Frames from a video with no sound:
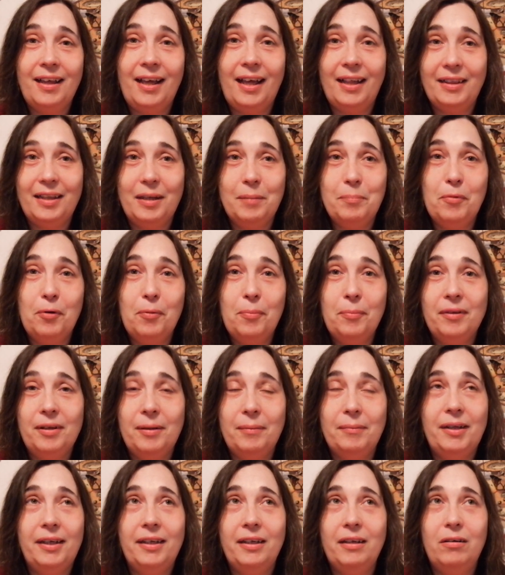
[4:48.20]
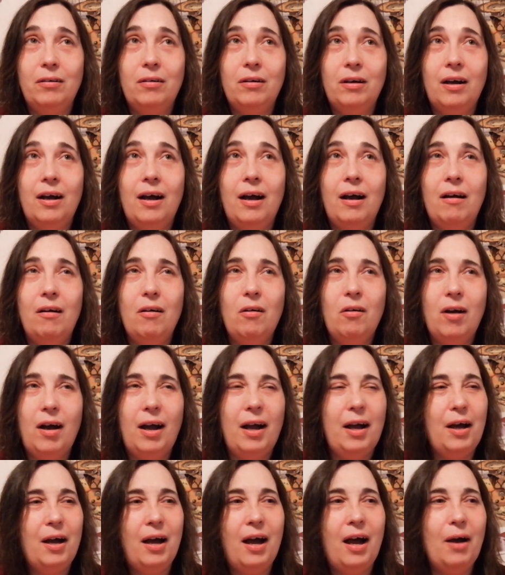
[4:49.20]
at that moment, I'm like, oh, oh
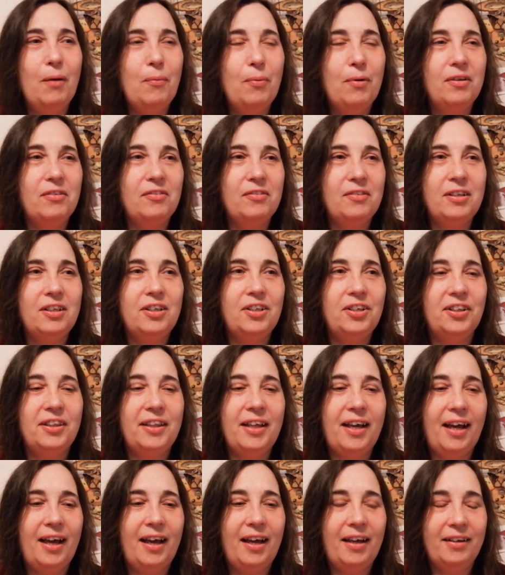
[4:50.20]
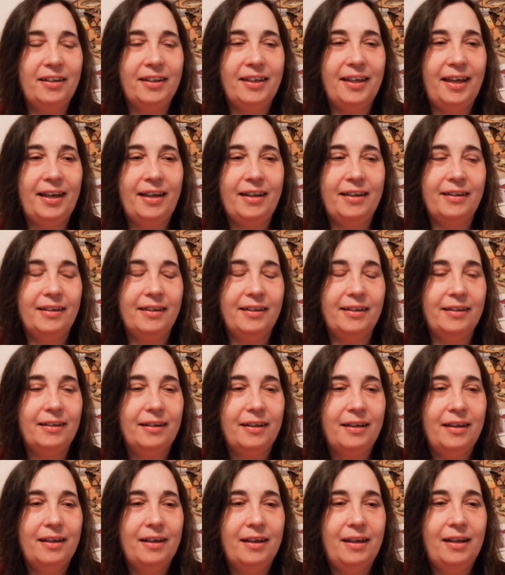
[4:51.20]
I, I want to stitch that again. And,
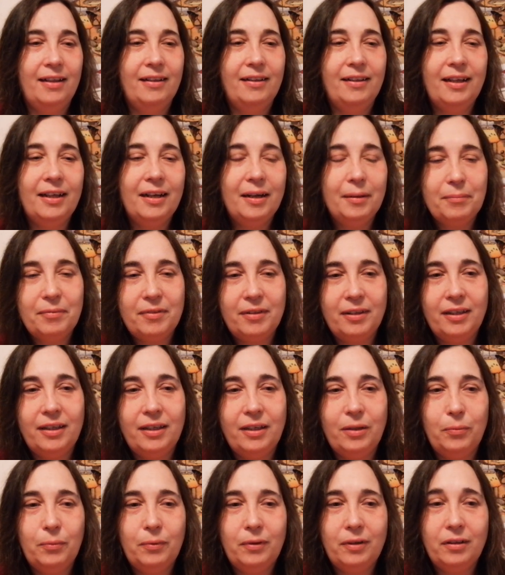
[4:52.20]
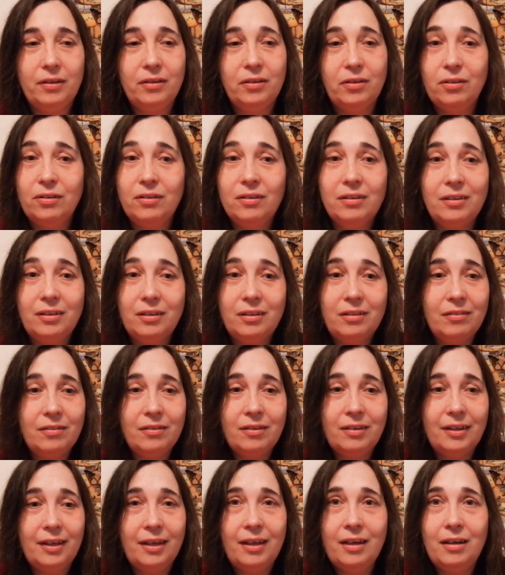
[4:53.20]
and then I'm thinking, well, you're just
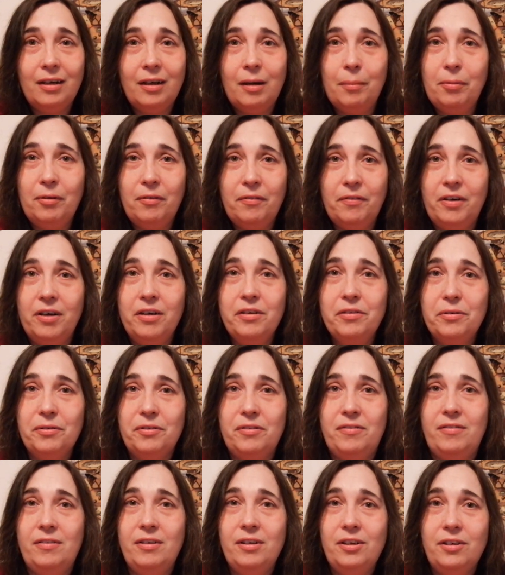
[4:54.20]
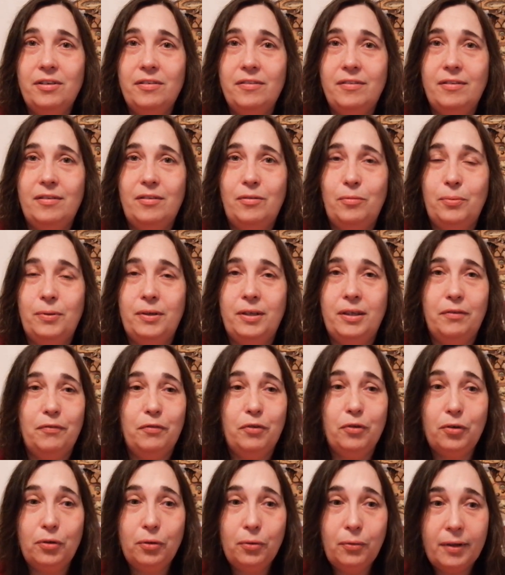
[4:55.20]
going to get a couple of hundred stitches this week
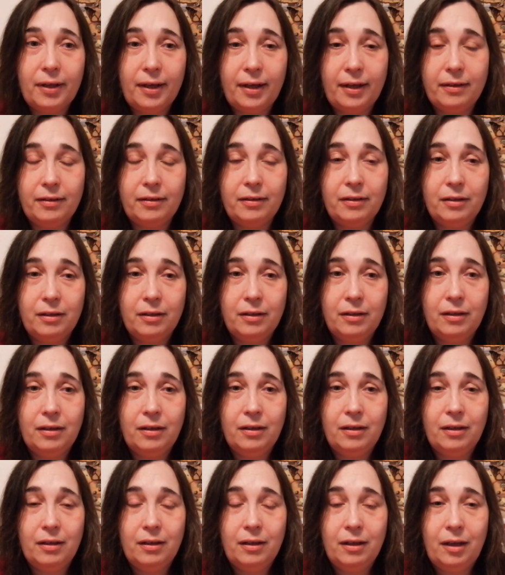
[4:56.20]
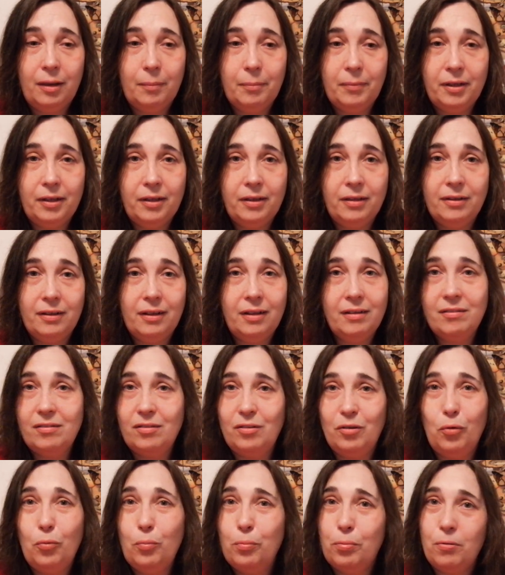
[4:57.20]
if you do that. I mean,
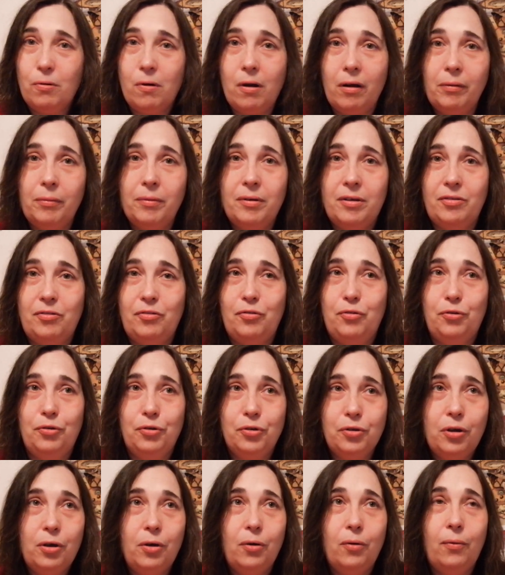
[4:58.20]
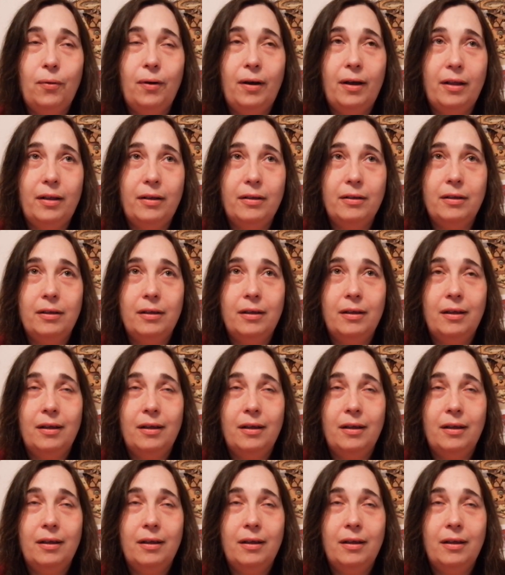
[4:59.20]
that's no progress to show. And